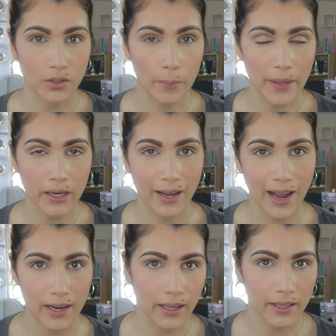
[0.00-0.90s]
So I'm not gonna
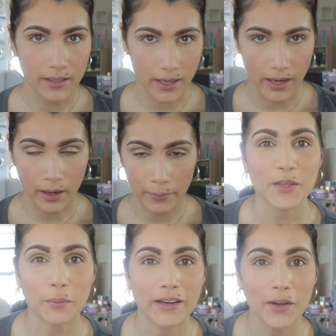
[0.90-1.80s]
highlight yet.
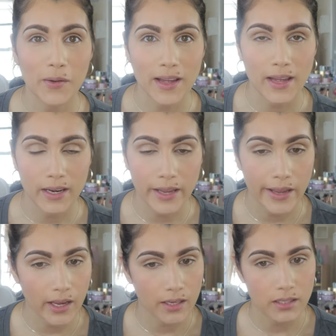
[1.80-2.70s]
So I'm gonna go ahead
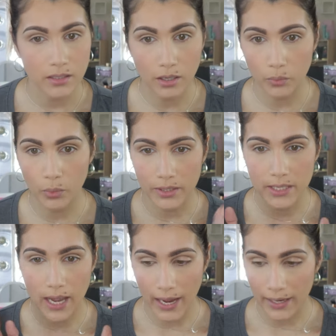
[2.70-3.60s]
and start with
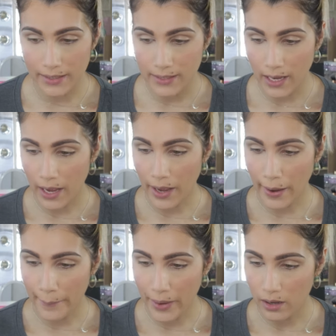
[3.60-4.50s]
the eyes.
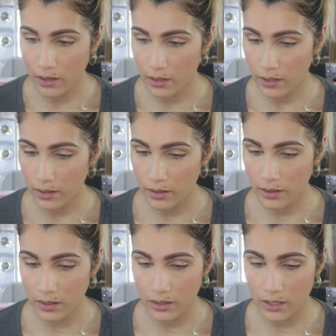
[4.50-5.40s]
Um,
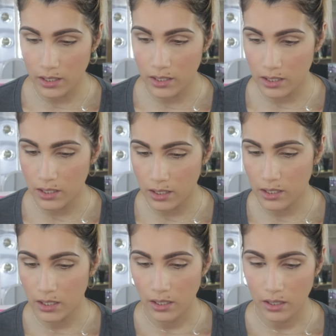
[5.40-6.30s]

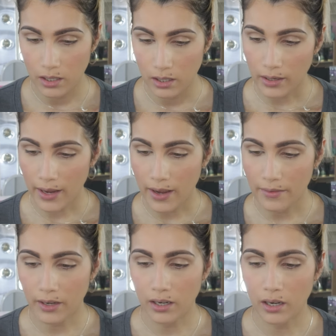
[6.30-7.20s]
the, I
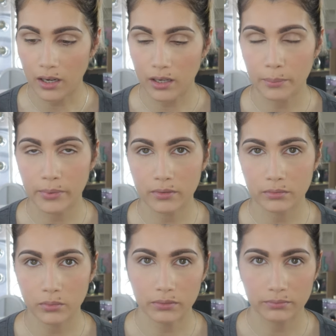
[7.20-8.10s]
have a
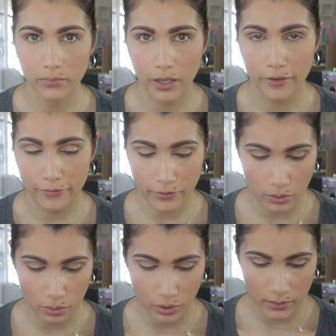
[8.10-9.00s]
couple, well, a
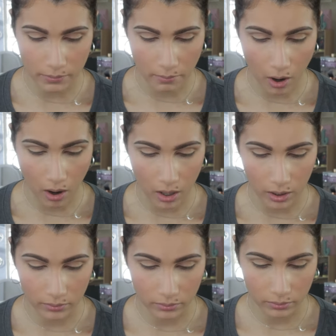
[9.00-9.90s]
few
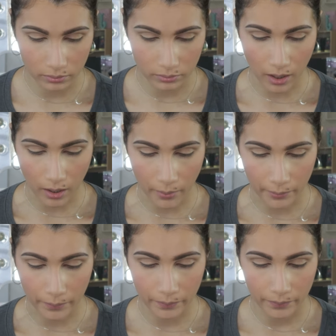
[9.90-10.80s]
small
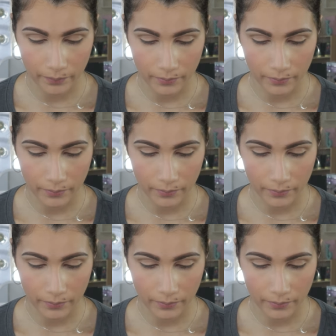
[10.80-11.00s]
um,